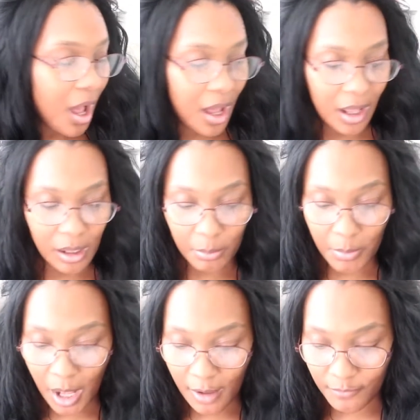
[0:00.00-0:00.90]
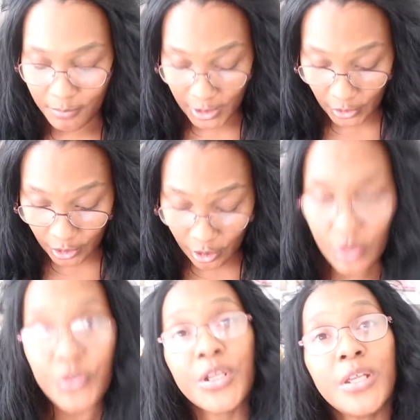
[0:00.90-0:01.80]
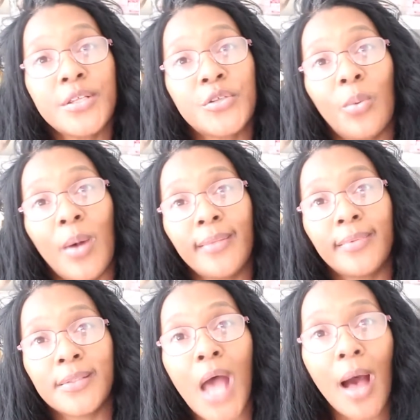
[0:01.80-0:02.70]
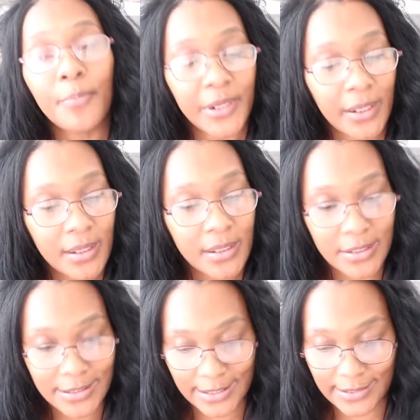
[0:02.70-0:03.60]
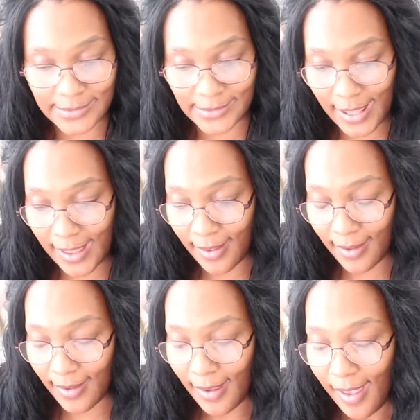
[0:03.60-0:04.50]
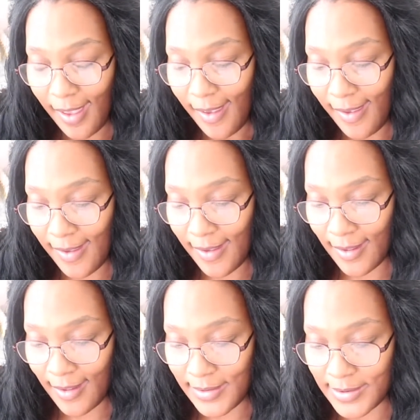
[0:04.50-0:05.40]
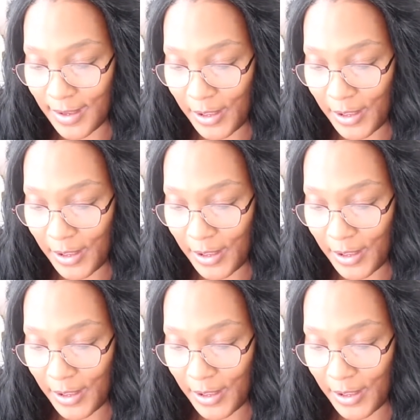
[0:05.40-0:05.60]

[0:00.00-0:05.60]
of miracles is what the topic is today. And